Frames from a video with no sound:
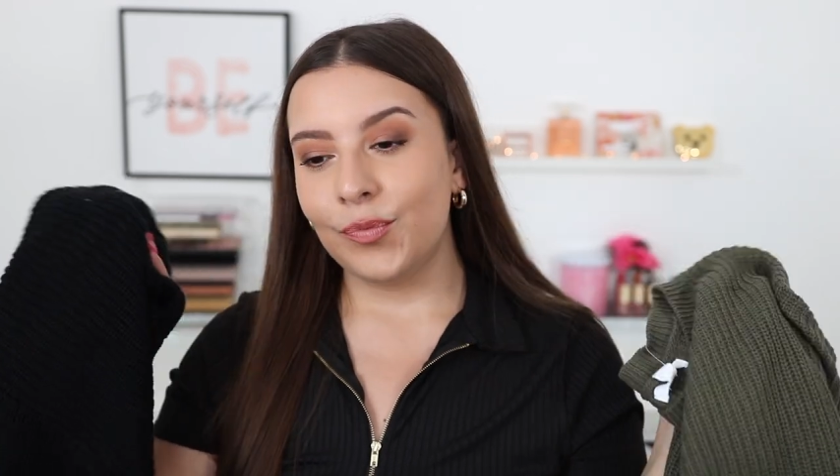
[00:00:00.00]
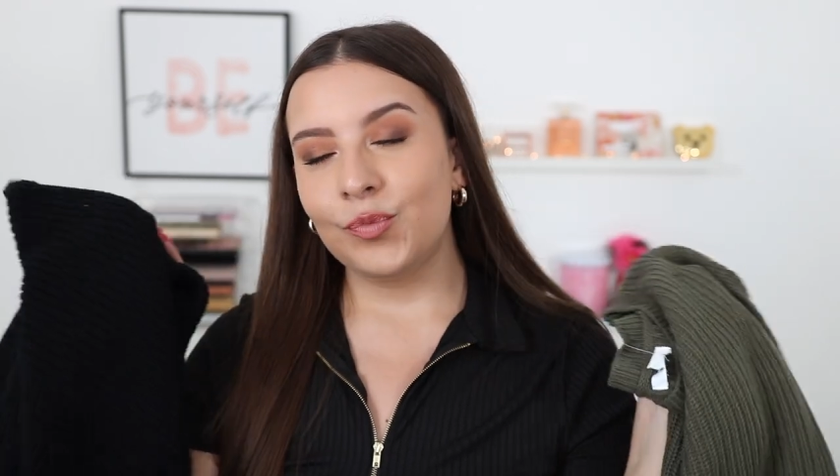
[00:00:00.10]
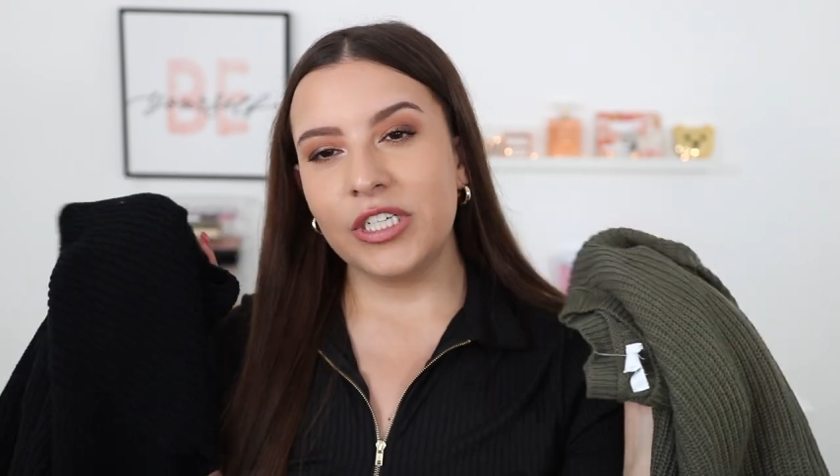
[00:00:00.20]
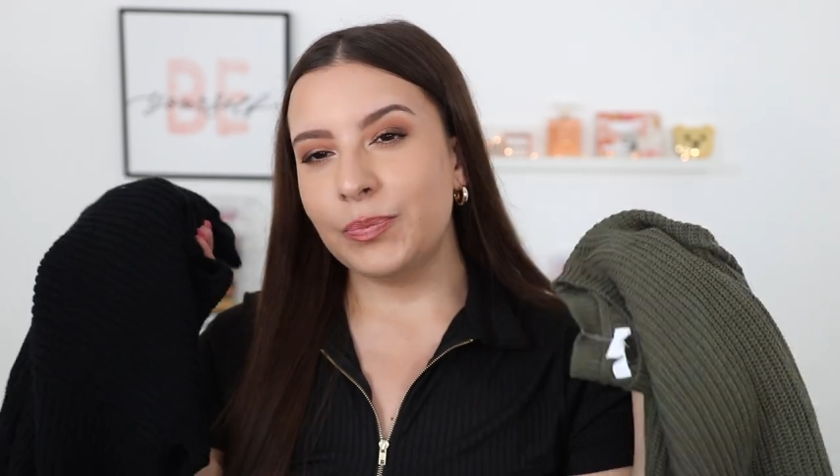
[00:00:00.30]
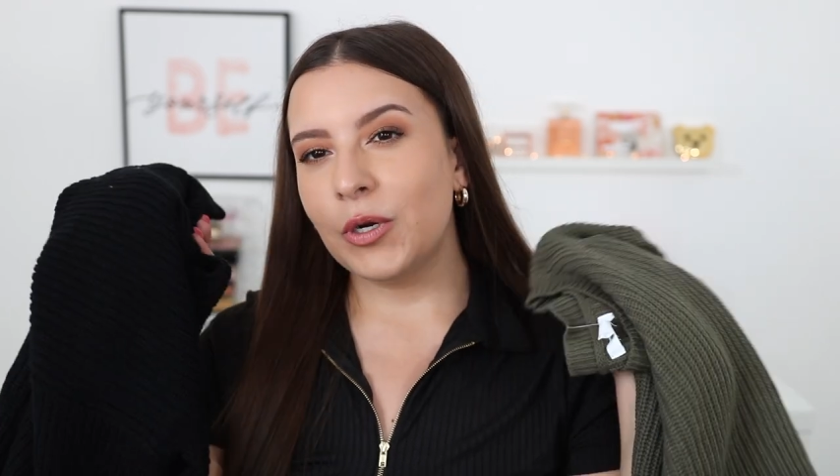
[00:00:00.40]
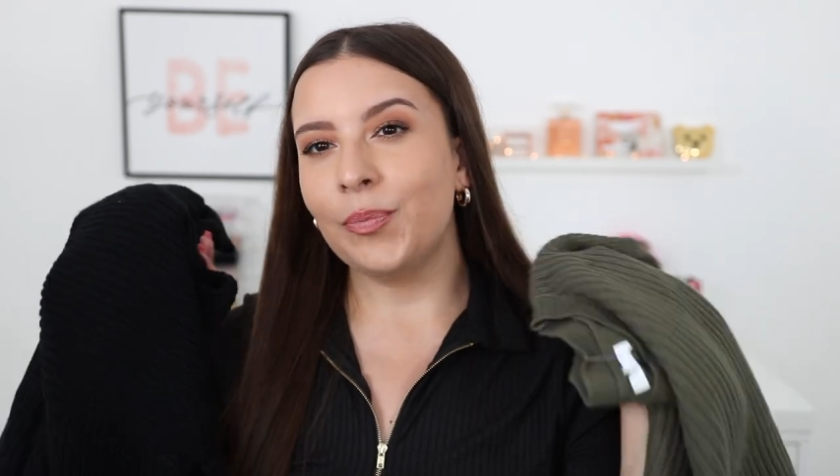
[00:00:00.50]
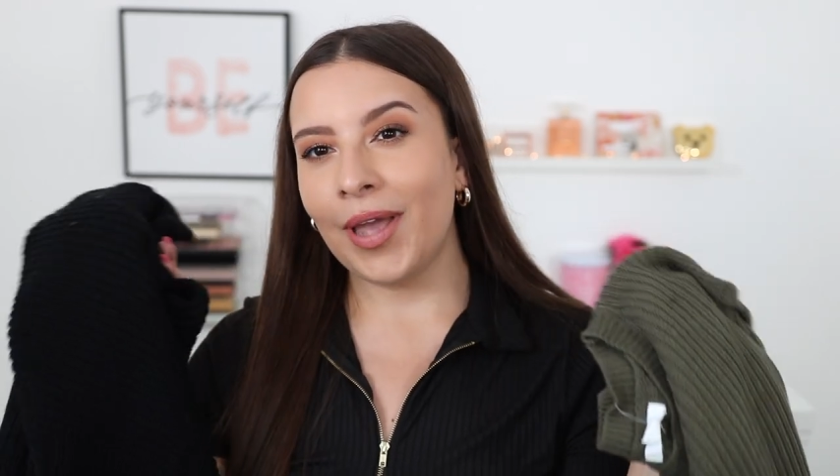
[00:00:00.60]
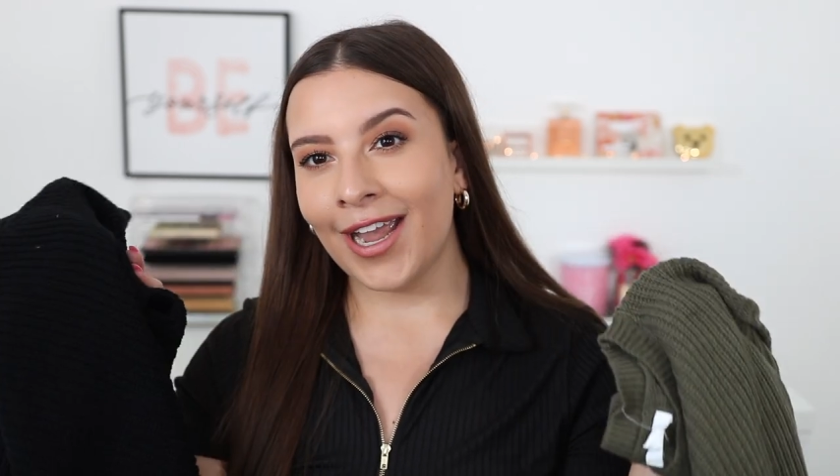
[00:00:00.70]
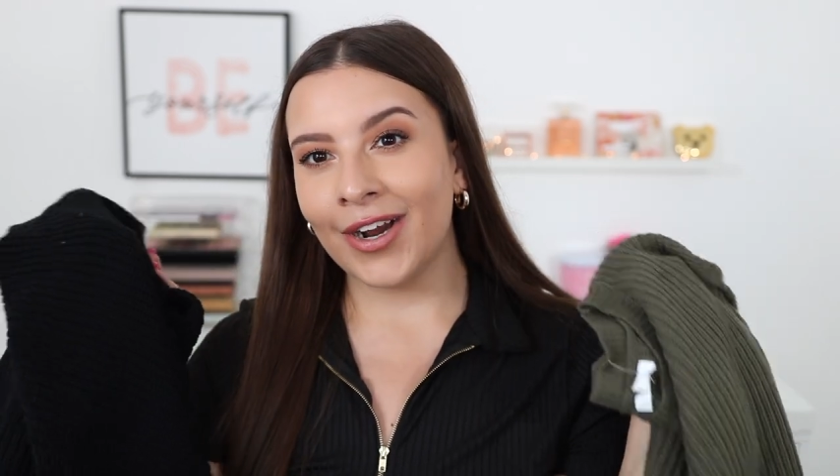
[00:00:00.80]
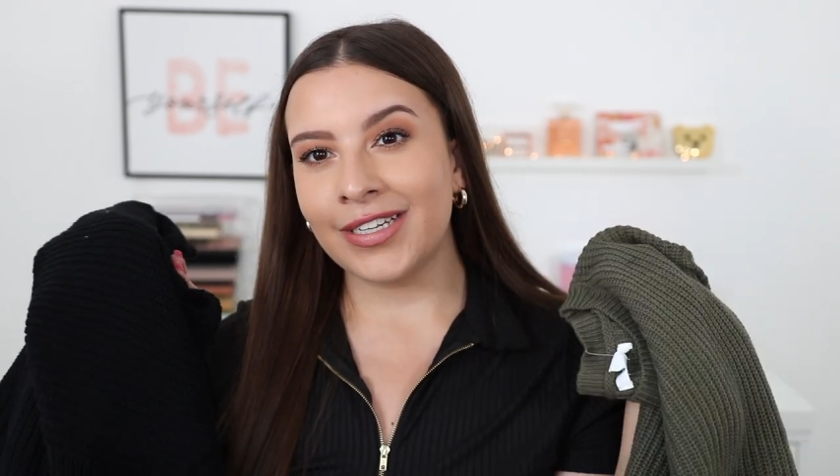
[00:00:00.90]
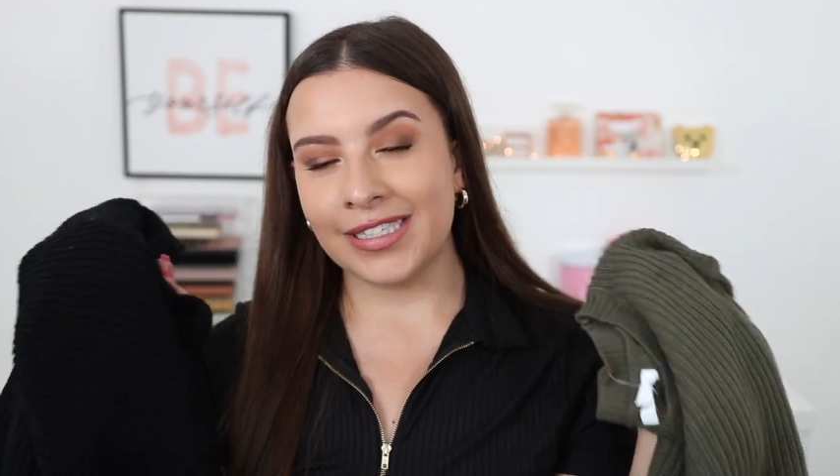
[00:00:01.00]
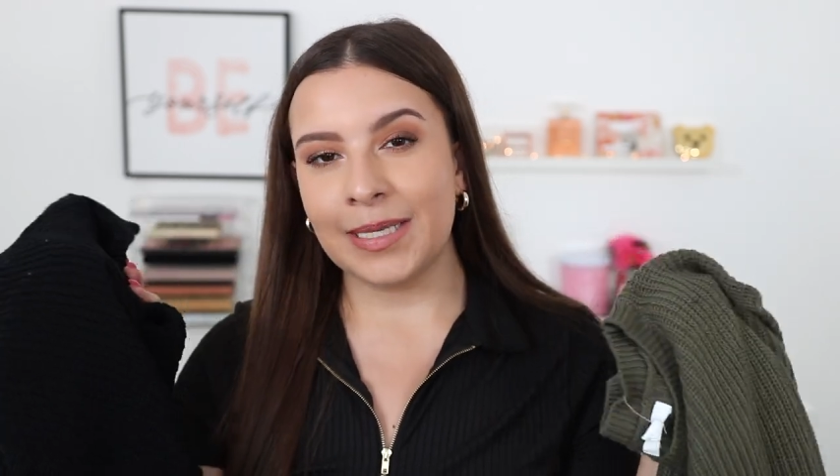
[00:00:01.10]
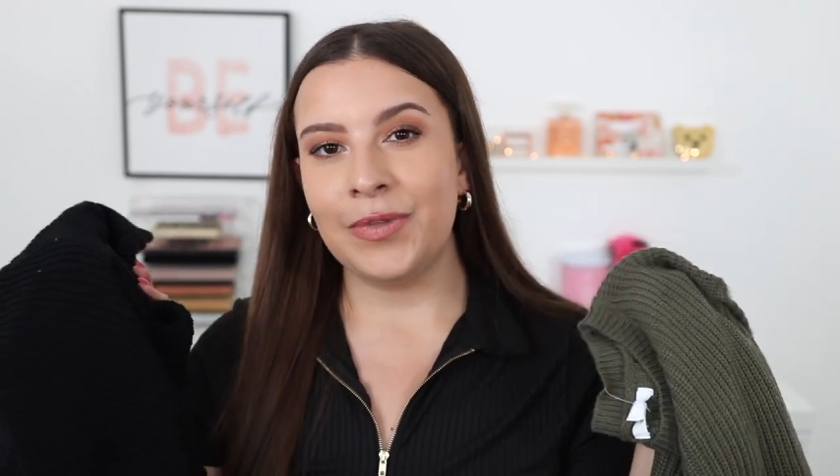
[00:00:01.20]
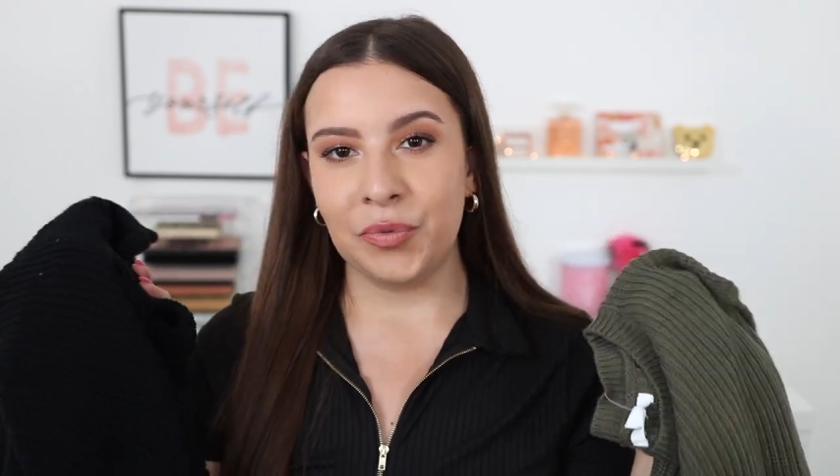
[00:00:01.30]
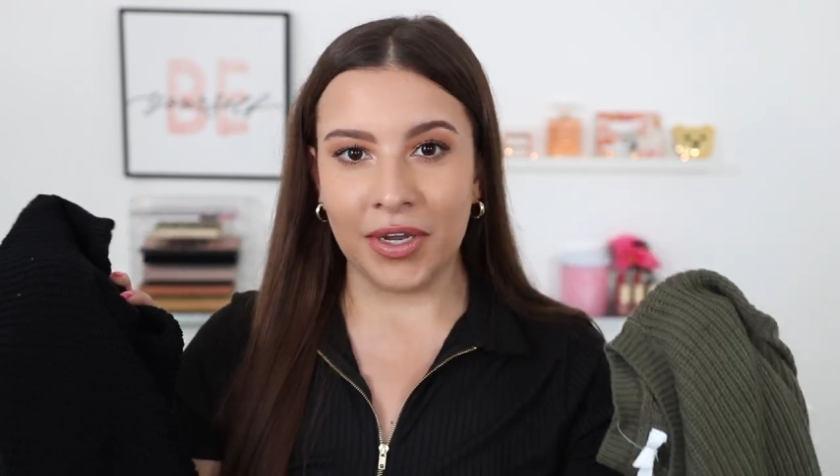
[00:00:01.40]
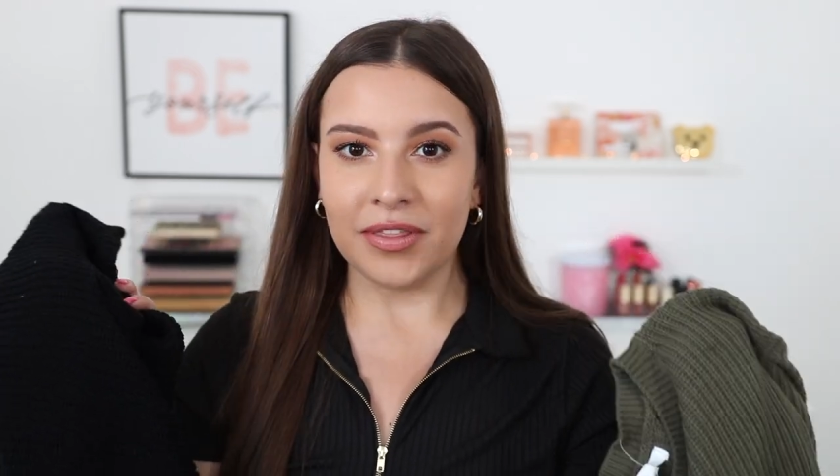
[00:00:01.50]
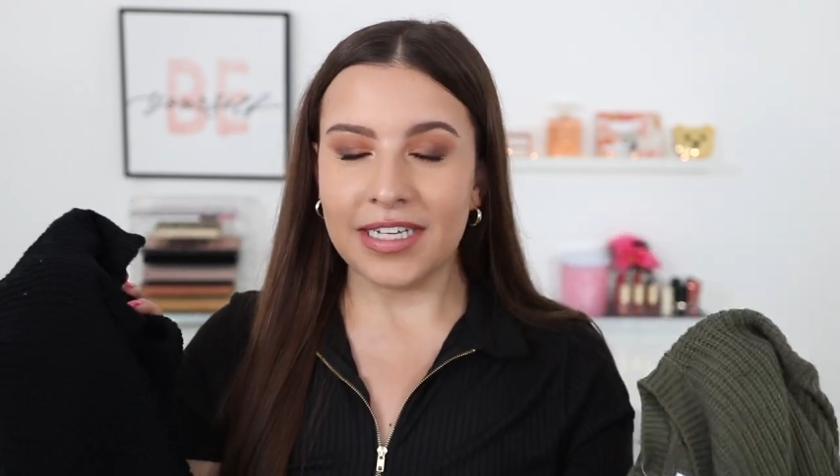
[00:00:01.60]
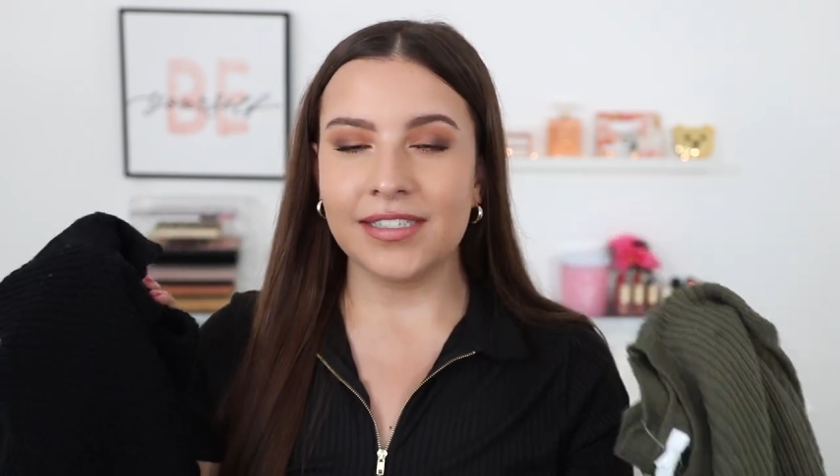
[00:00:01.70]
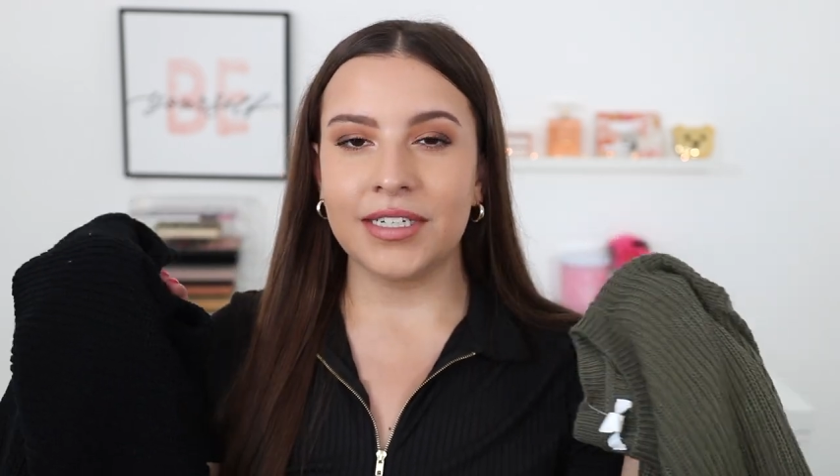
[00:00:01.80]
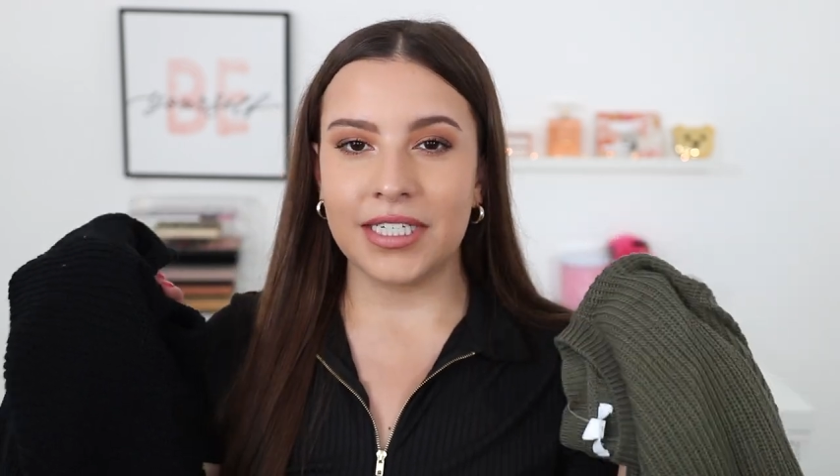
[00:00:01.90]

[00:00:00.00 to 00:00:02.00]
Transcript: just prepare to see me wear these a